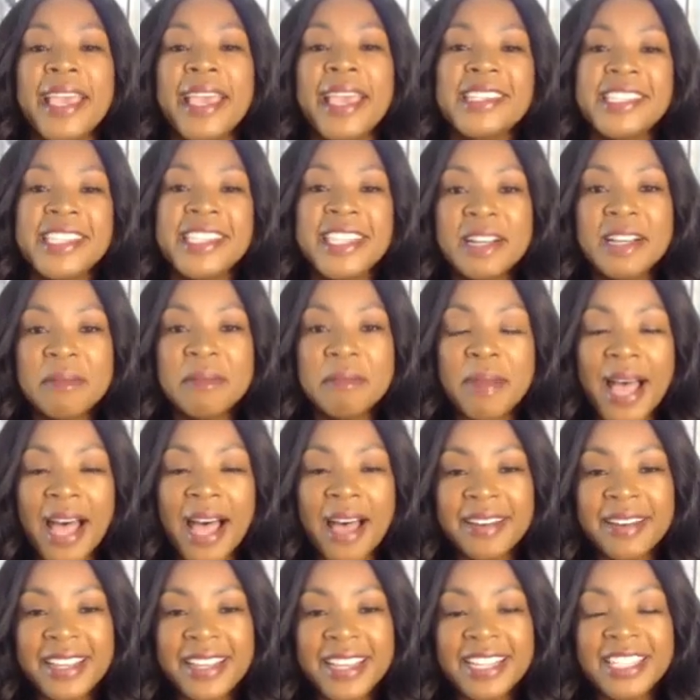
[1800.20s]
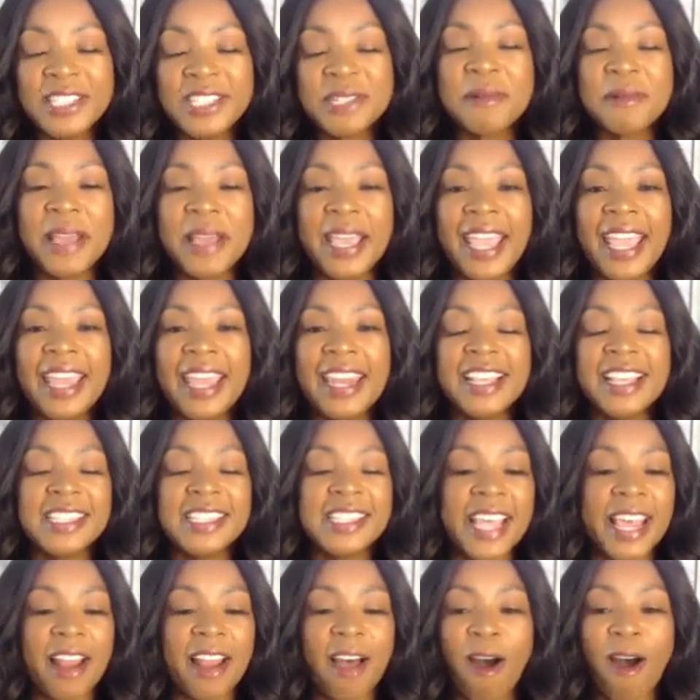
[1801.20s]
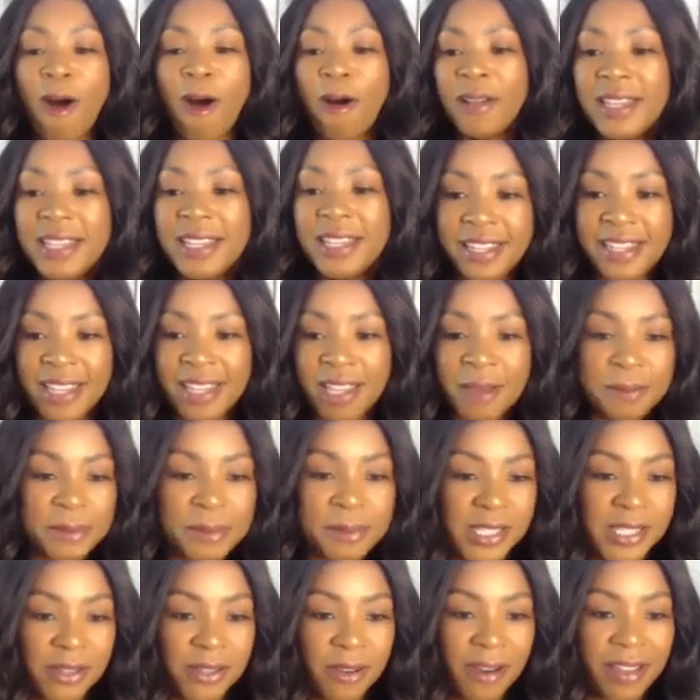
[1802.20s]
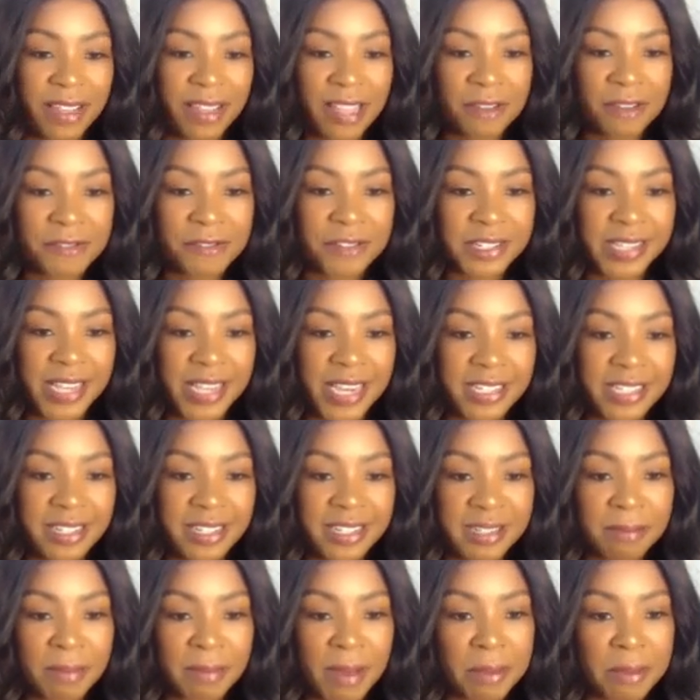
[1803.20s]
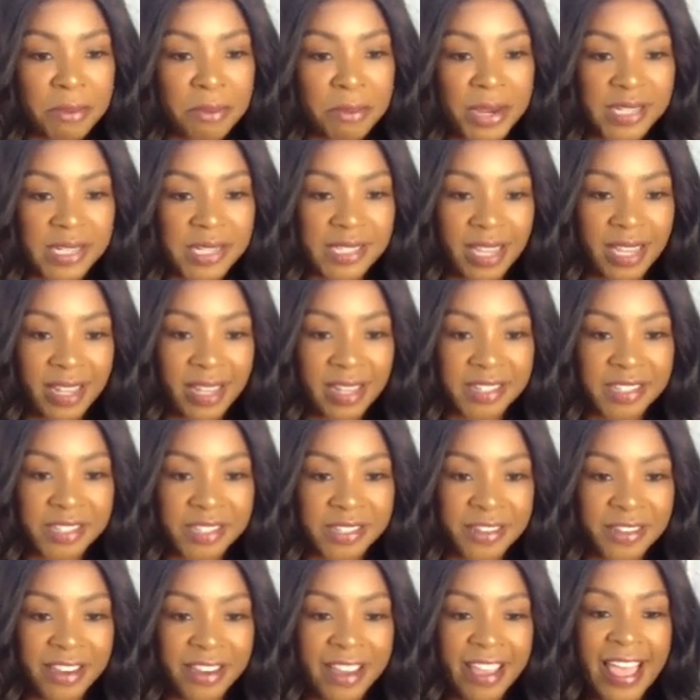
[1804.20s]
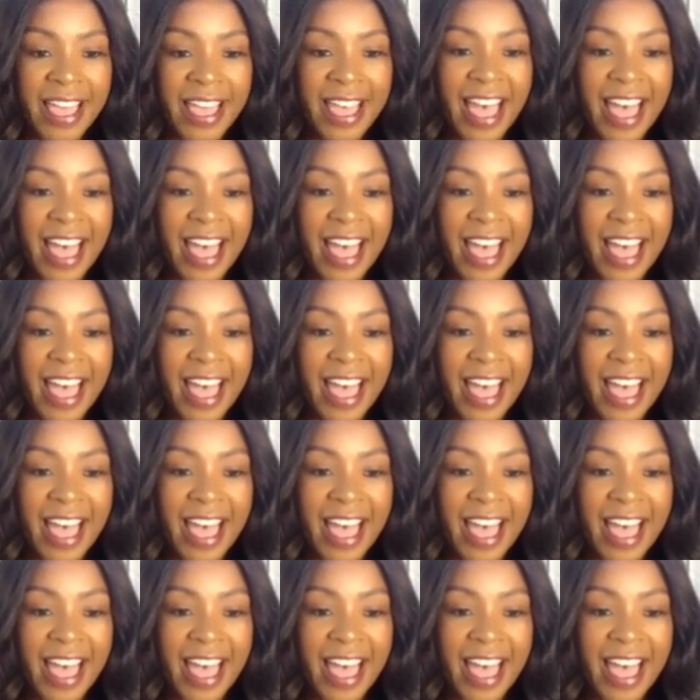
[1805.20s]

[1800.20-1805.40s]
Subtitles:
amazing about it, Joanne, is that all it did was start conversations about breast cancer.